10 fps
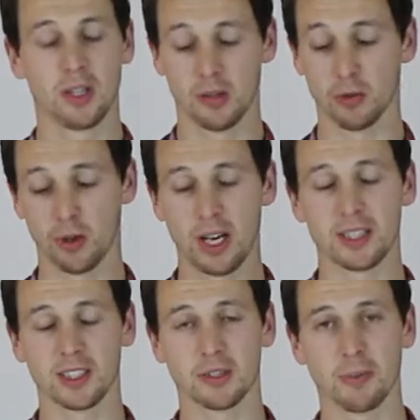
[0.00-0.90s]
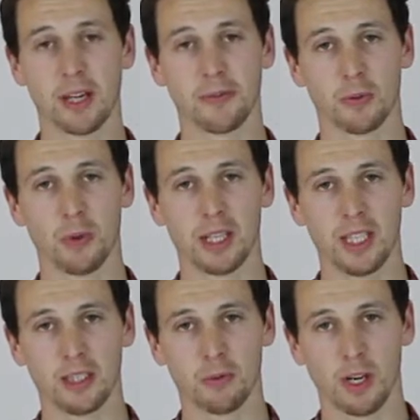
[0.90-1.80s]
The royal icing is made from 1
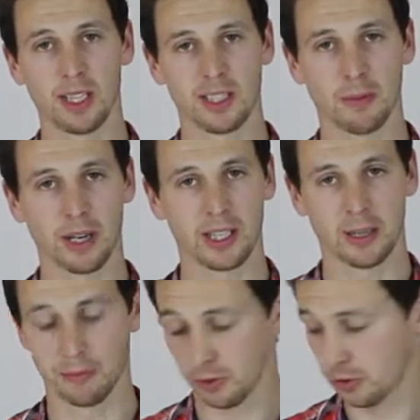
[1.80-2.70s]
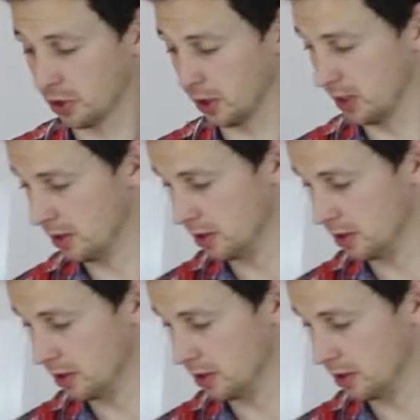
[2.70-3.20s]
egg white and about a cupful of sugar,